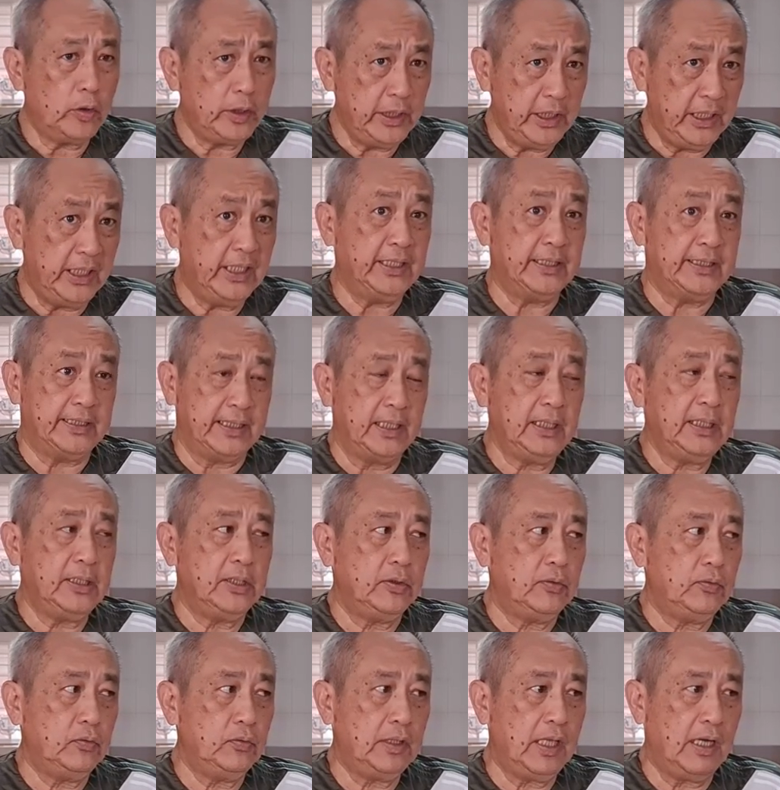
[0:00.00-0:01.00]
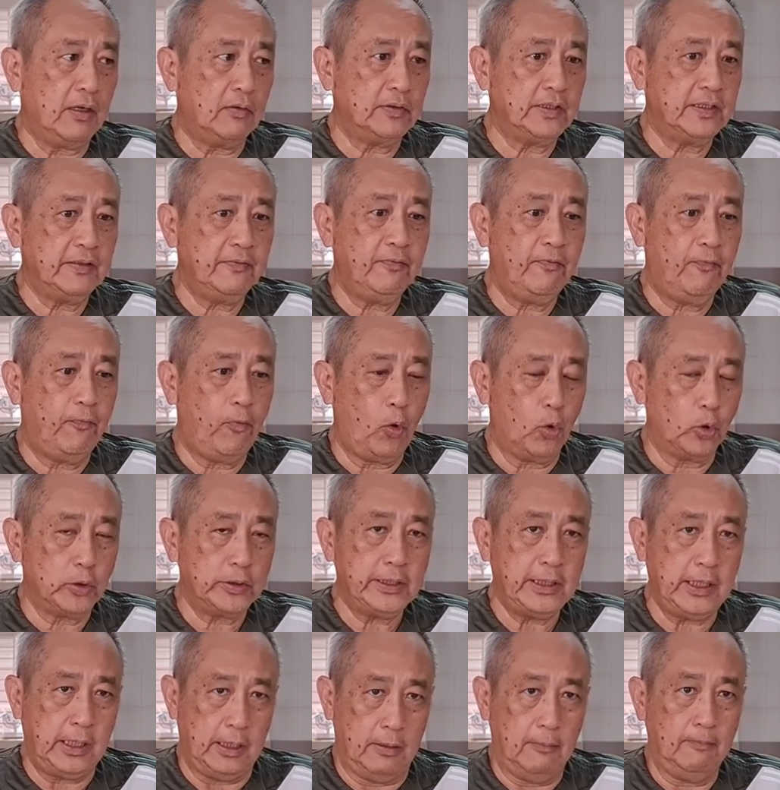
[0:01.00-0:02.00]
years,
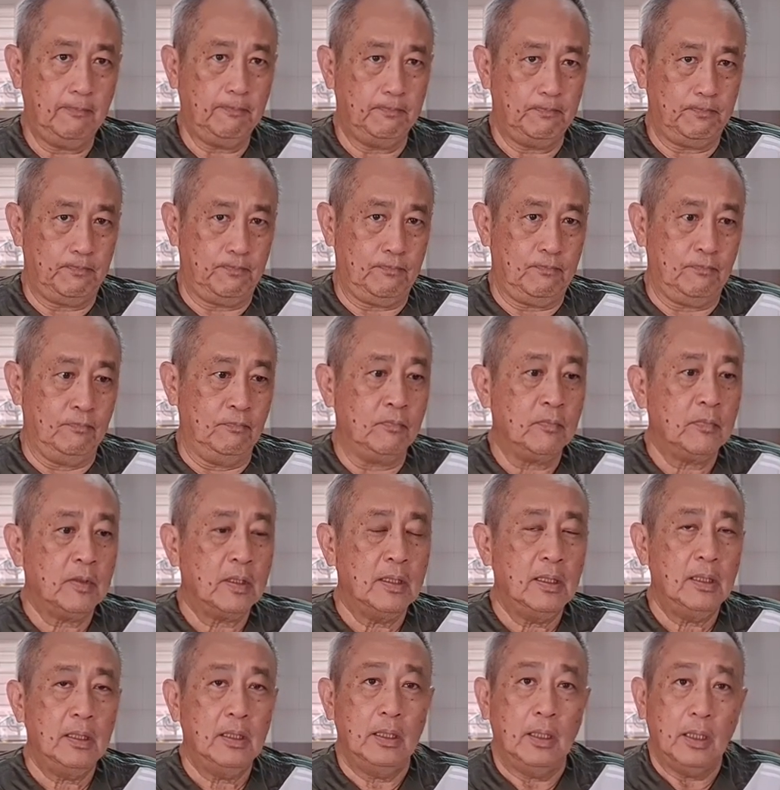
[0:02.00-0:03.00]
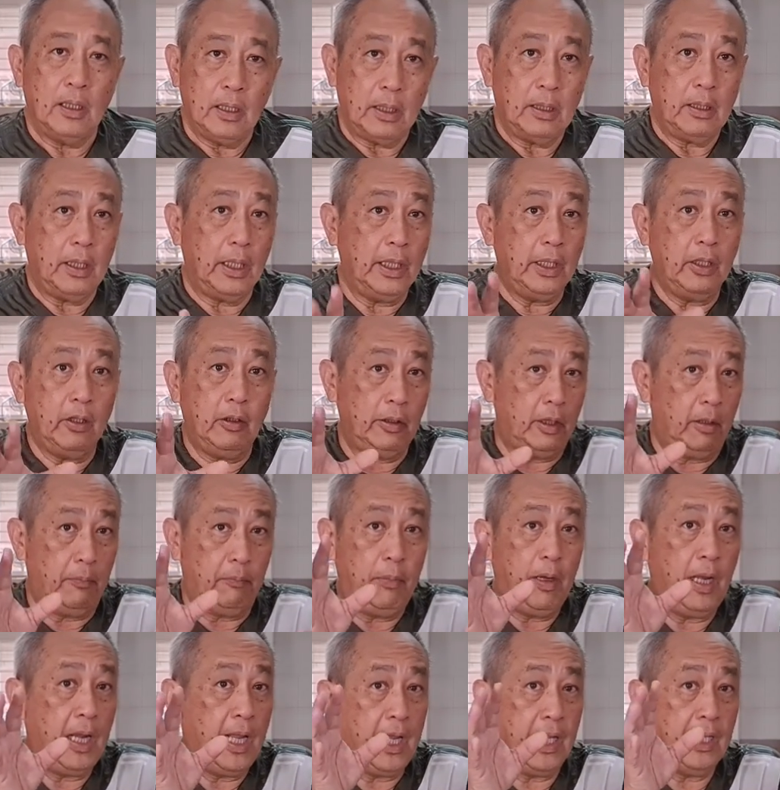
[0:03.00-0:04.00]
2014, I know the
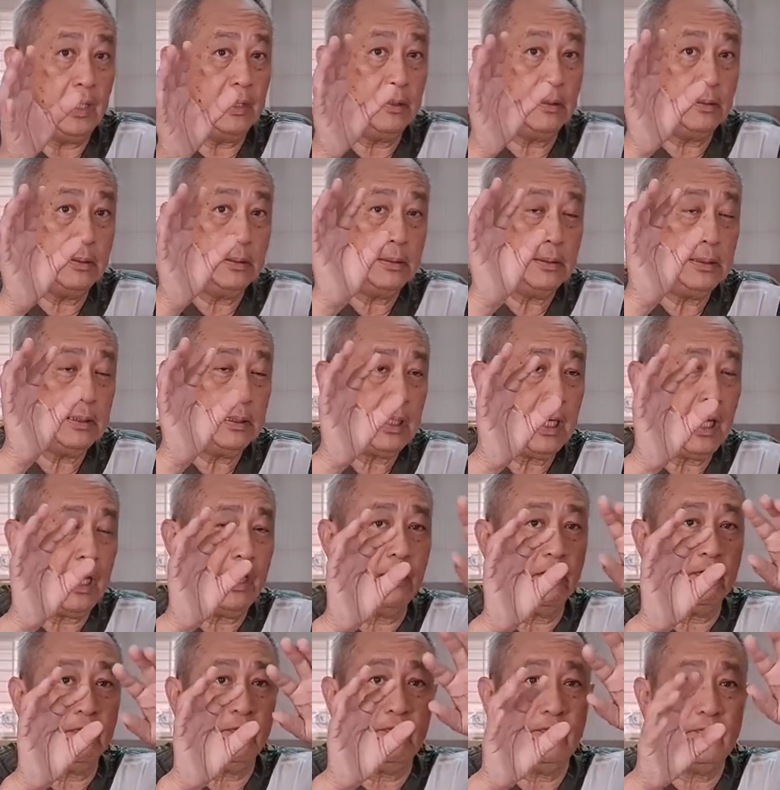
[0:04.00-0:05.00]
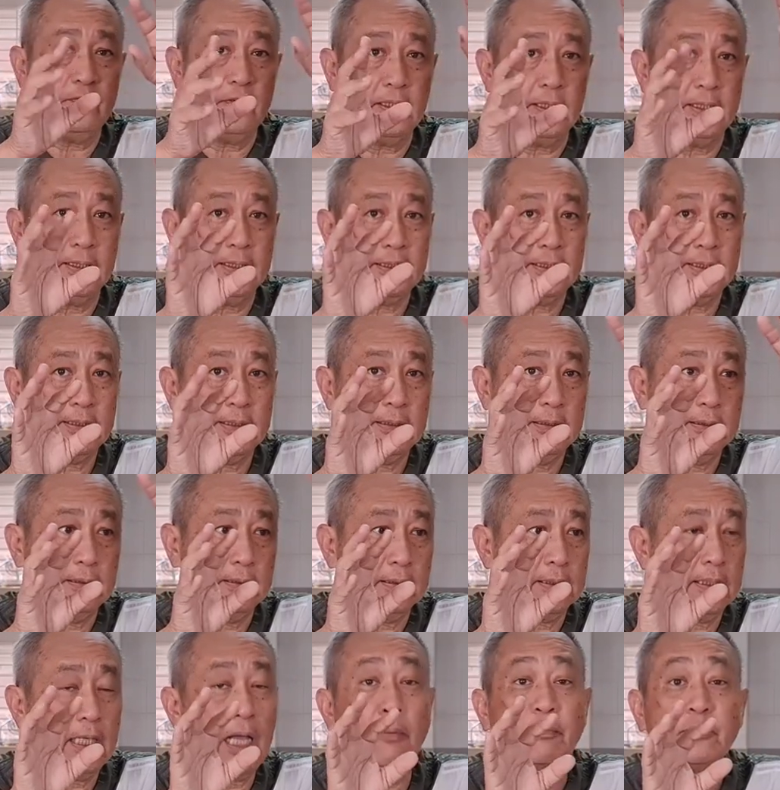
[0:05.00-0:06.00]
plan kind of
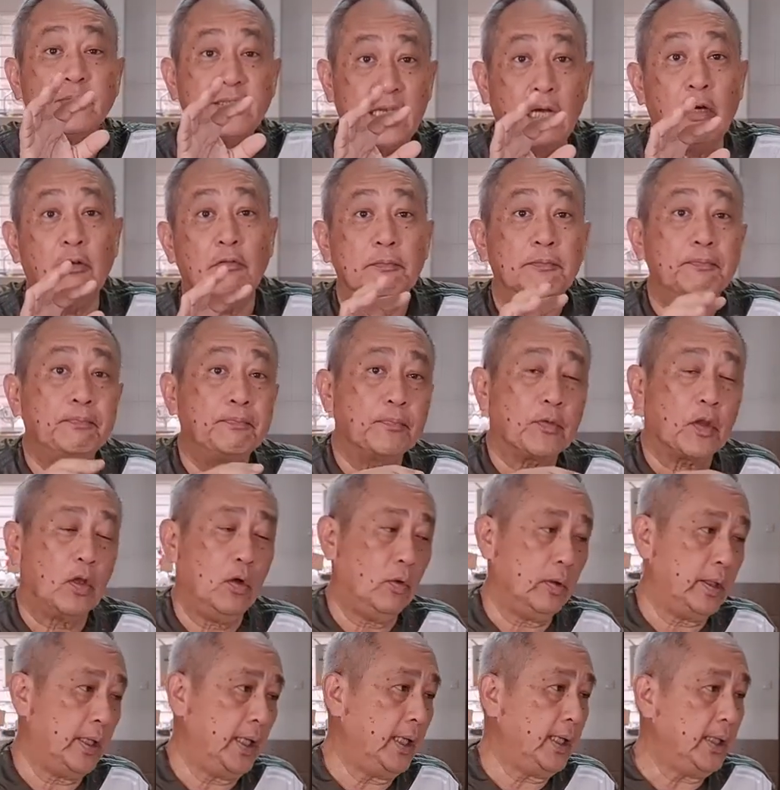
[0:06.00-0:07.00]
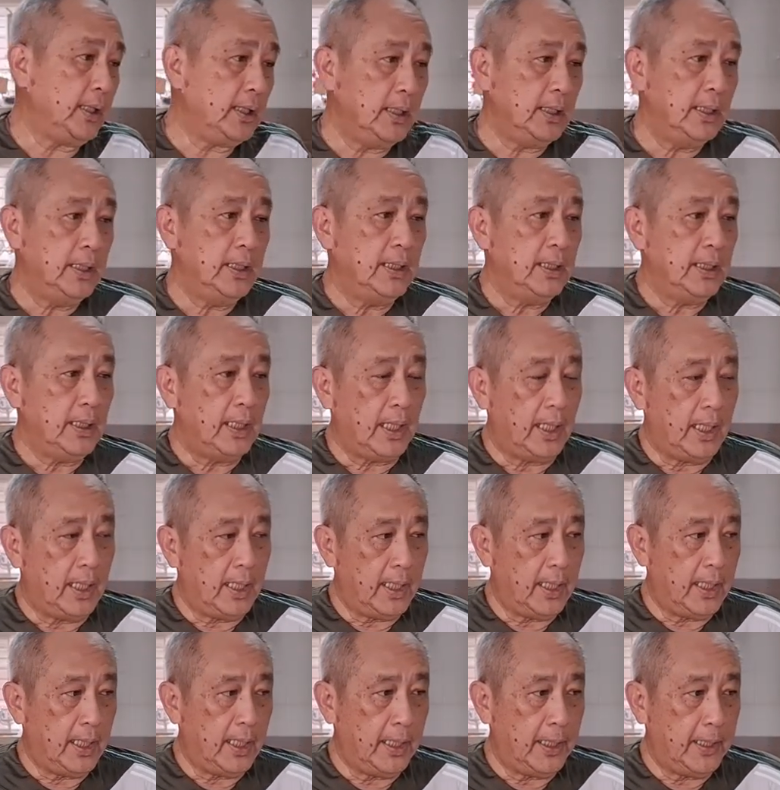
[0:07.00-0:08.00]
comes out, okay?
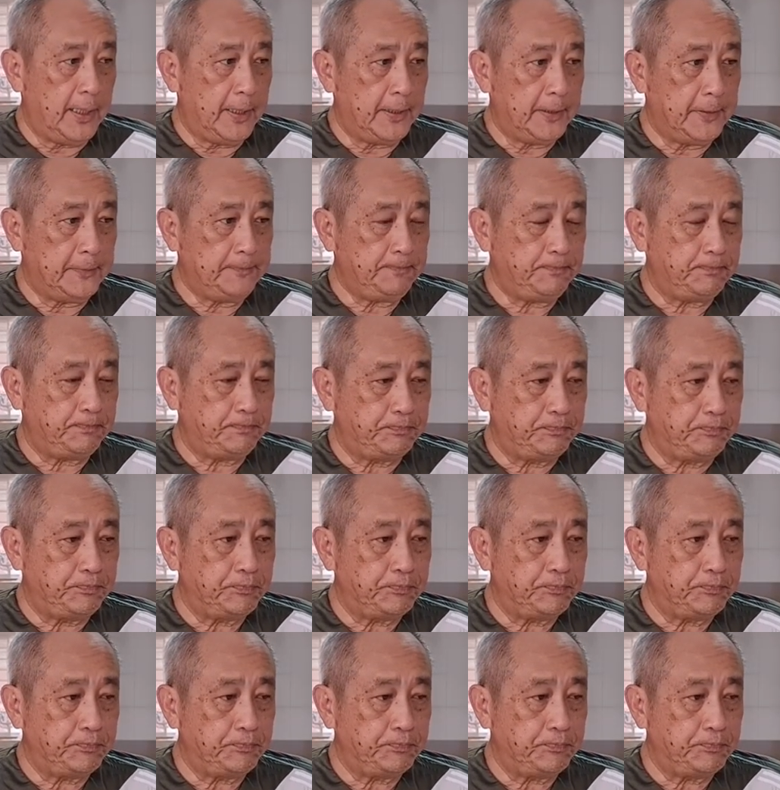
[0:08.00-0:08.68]
But